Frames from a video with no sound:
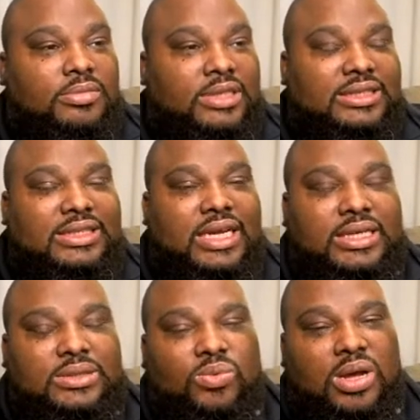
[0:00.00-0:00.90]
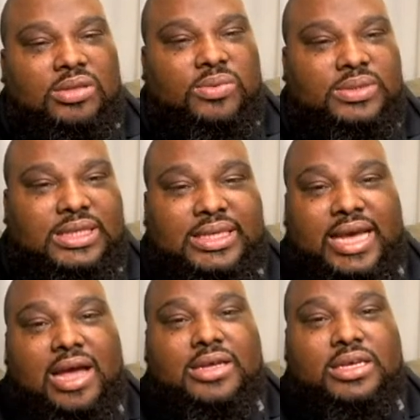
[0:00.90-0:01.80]
they said his wealth was
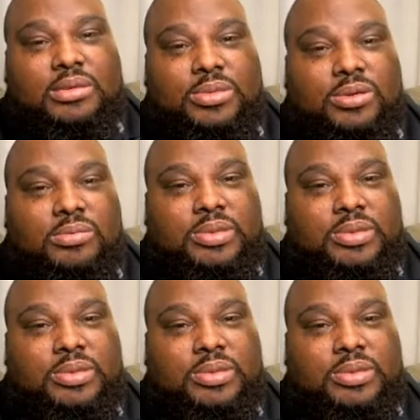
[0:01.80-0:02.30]
incalculable,